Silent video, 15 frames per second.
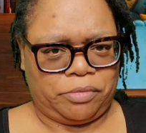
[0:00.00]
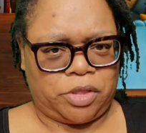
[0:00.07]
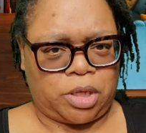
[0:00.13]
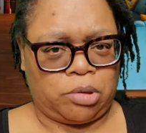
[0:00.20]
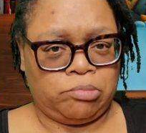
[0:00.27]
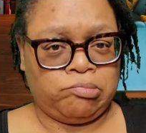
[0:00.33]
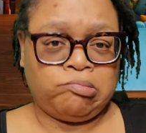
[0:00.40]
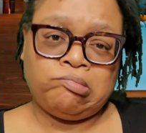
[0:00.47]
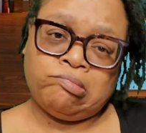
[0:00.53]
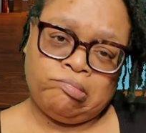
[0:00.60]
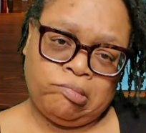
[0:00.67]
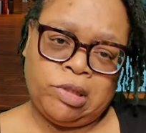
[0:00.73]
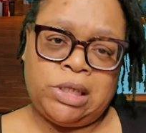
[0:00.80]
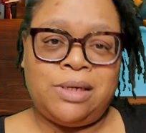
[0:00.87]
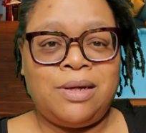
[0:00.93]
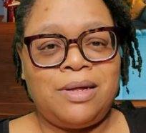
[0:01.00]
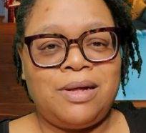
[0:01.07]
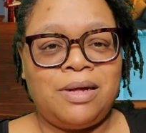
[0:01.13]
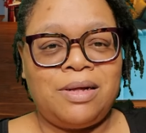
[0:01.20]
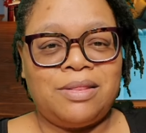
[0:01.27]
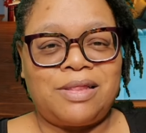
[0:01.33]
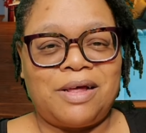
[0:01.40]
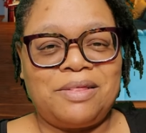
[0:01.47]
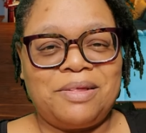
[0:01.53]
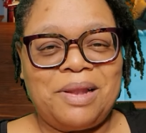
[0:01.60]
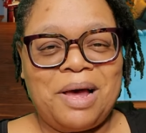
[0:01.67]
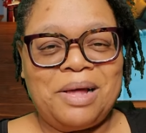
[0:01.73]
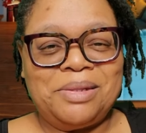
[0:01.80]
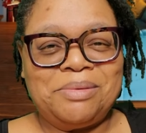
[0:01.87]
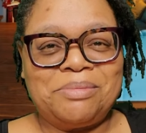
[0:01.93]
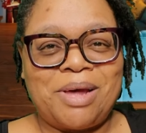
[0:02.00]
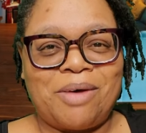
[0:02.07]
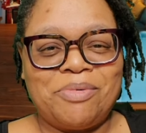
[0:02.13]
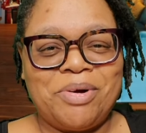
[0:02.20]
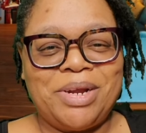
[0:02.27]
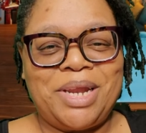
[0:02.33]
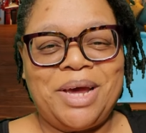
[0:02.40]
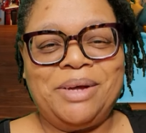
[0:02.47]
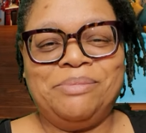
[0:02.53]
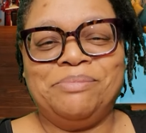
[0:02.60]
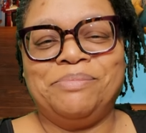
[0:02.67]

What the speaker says: So thanks a lot. Have a great day.